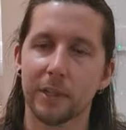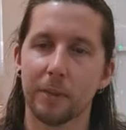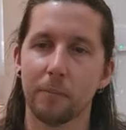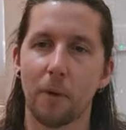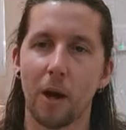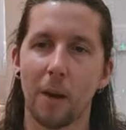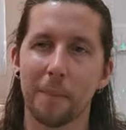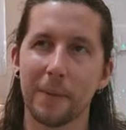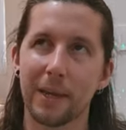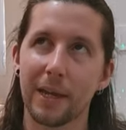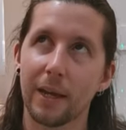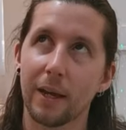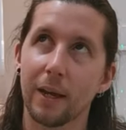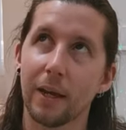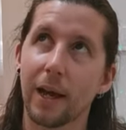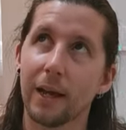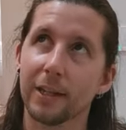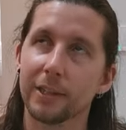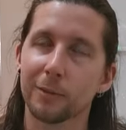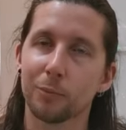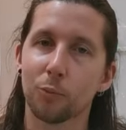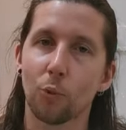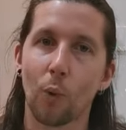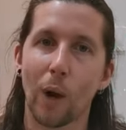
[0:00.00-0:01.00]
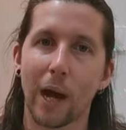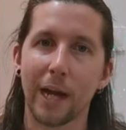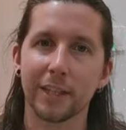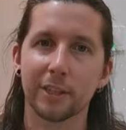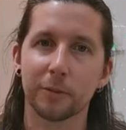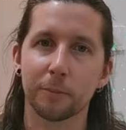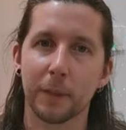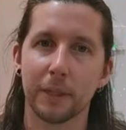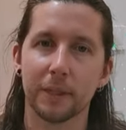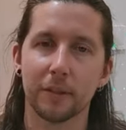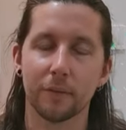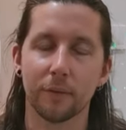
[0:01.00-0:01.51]
There might be a small
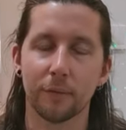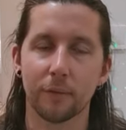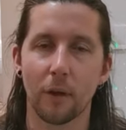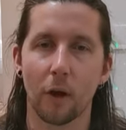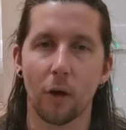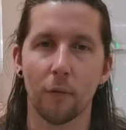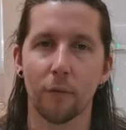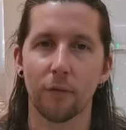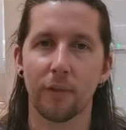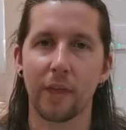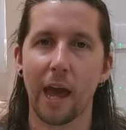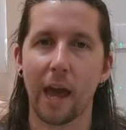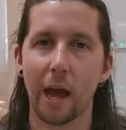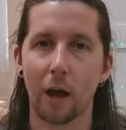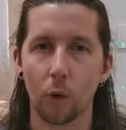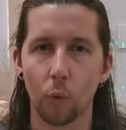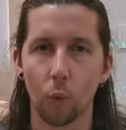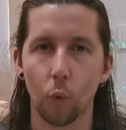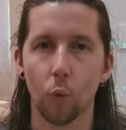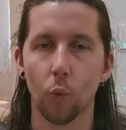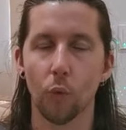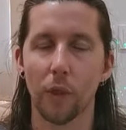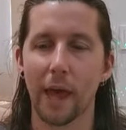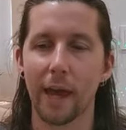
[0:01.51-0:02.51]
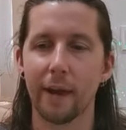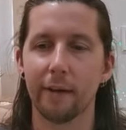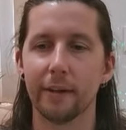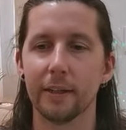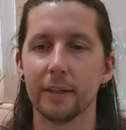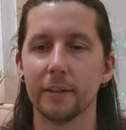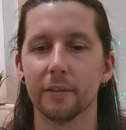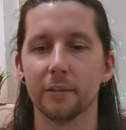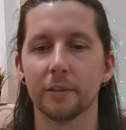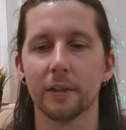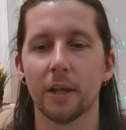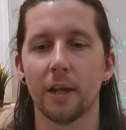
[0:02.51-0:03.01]
aspect of that all there
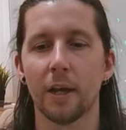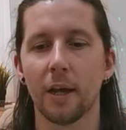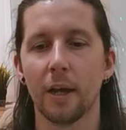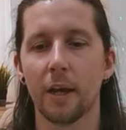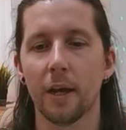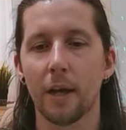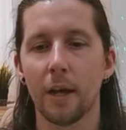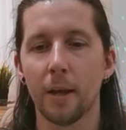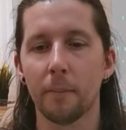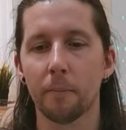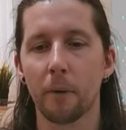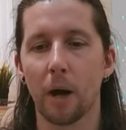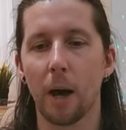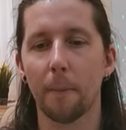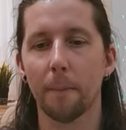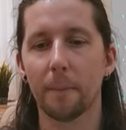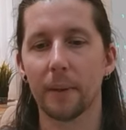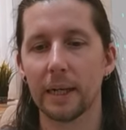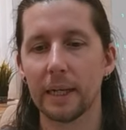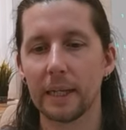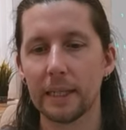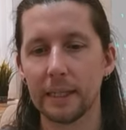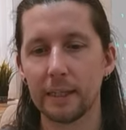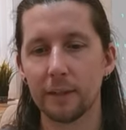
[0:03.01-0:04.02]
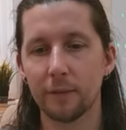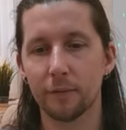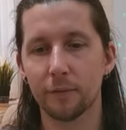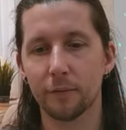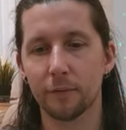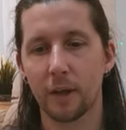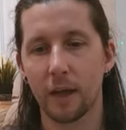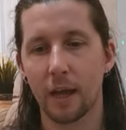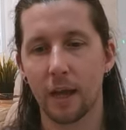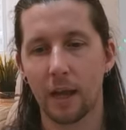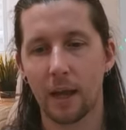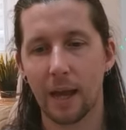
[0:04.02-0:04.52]
is, but I believe
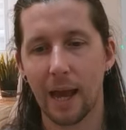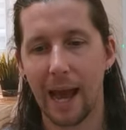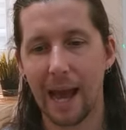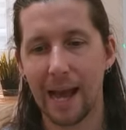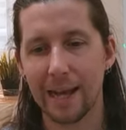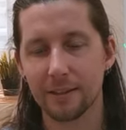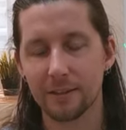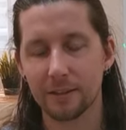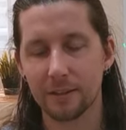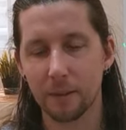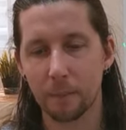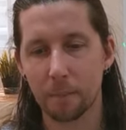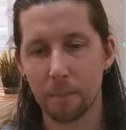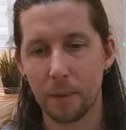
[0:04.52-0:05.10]
as the